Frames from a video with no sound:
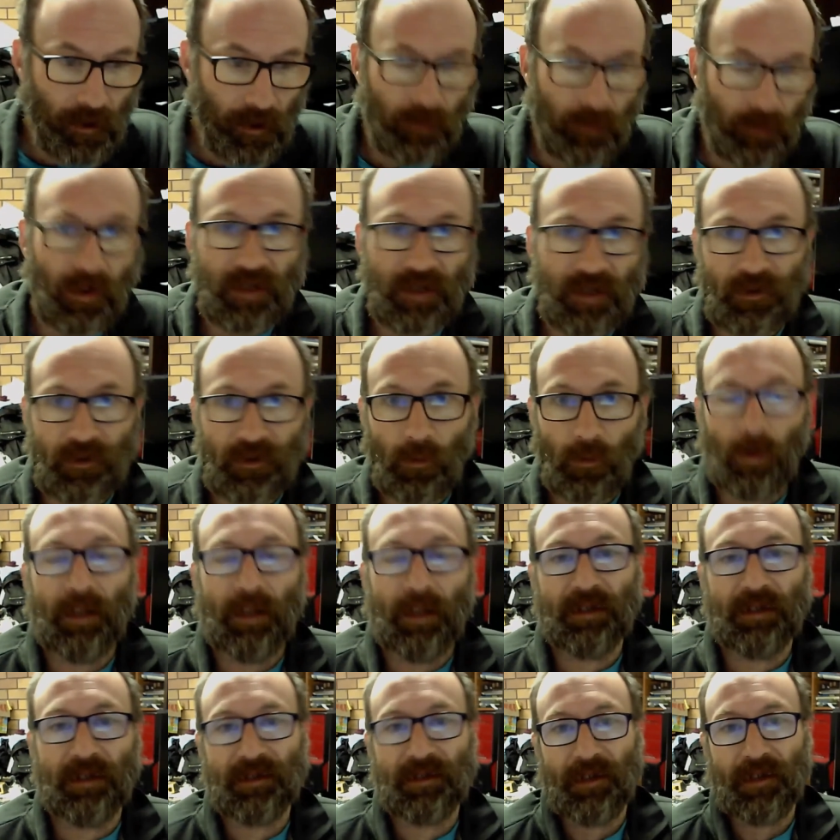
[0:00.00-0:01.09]
her knees are
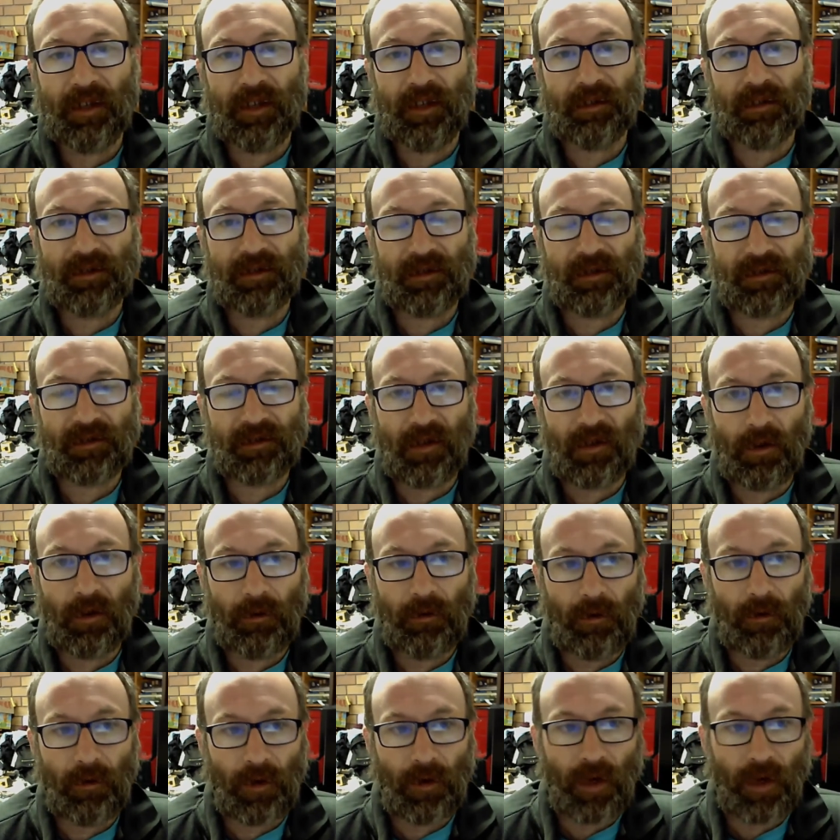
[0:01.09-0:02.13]
weak as it is, so